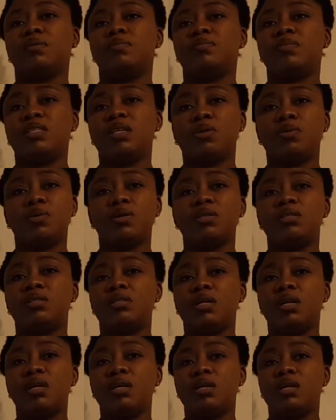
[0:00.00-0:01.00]

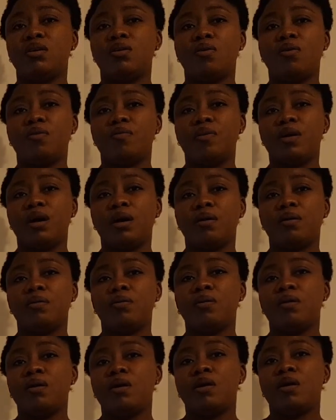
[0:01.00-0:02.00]
Tequazeli
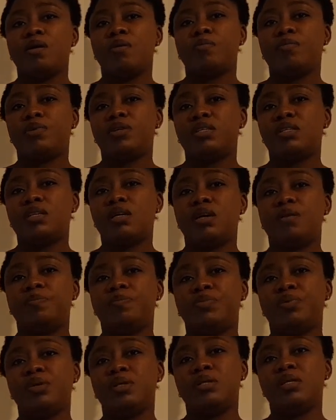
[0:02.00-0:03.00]
oral
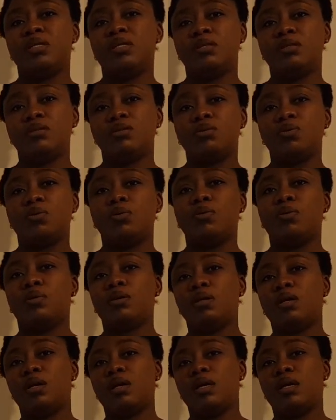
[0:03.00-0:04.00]

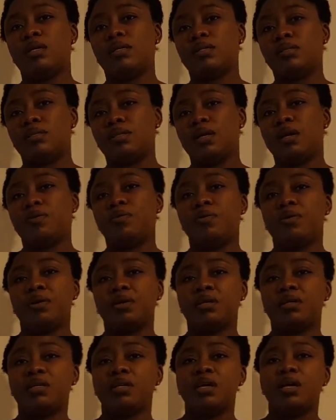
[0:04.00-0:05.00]
prednisone, a
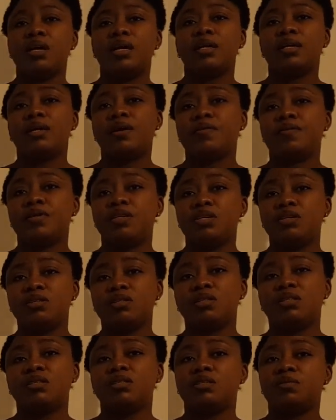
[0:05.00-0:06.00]
steroid that
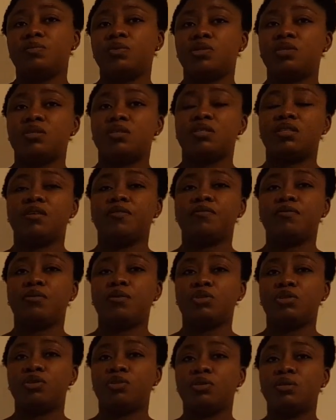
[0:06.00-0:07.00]
reduces the immune system
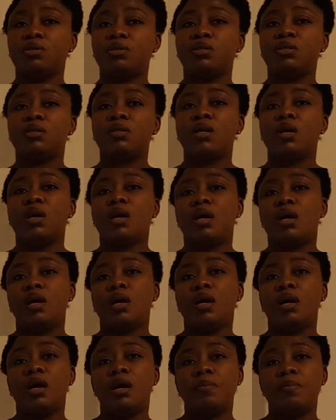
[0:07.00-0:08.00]
functions,
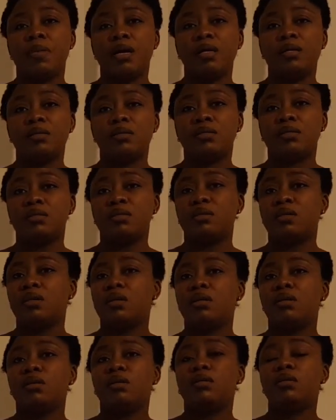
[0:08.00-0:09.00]
MS.
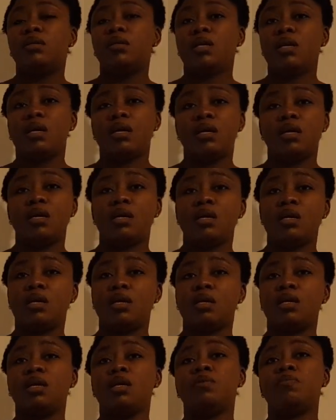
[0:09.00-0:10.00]

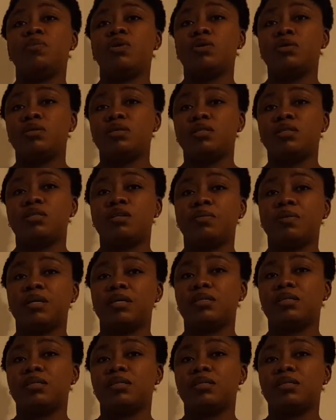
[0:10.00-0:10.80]
The immune system